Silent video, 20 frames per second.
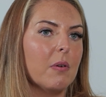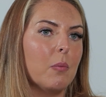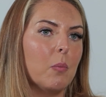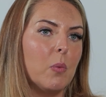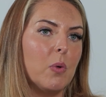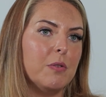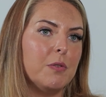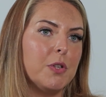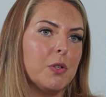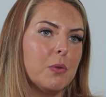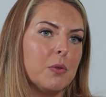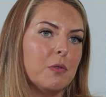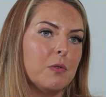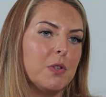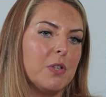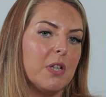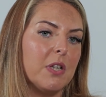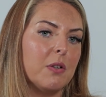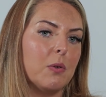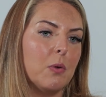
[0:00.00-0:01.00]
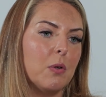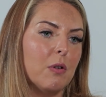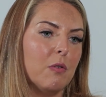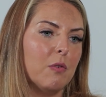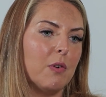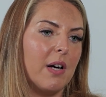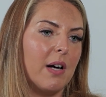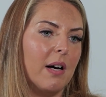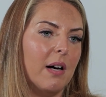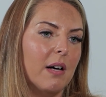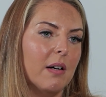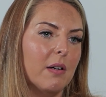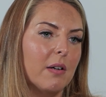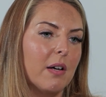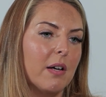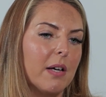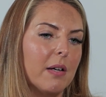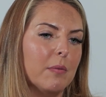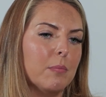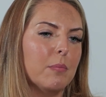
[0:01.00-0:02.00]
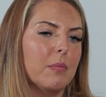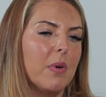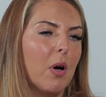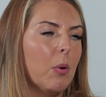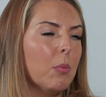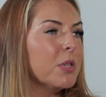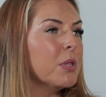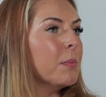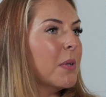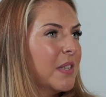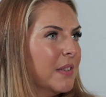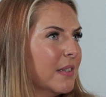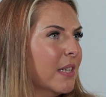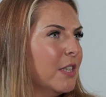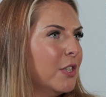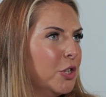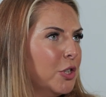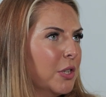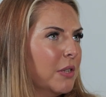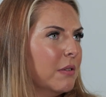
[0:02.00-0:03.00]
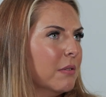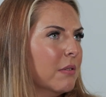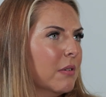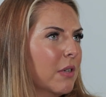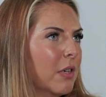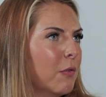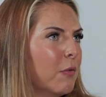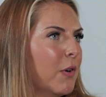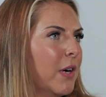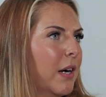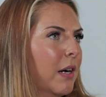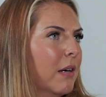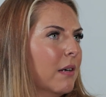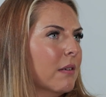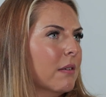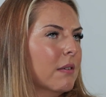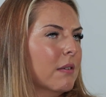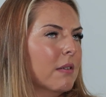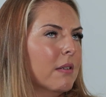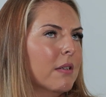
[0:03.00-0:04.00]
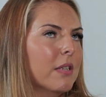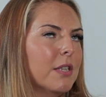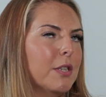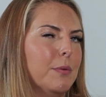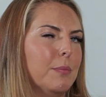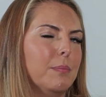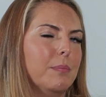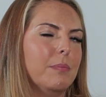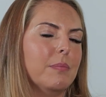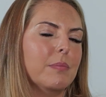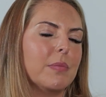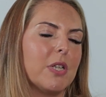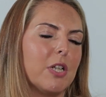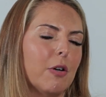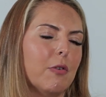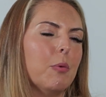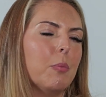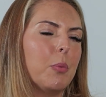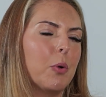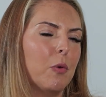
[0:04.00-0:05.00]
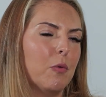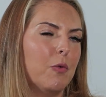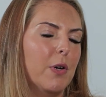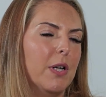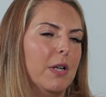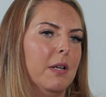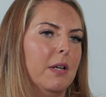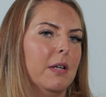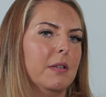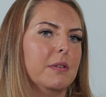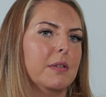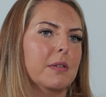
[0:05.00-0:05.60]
We've sort of done all of our optimization of our current portfolio.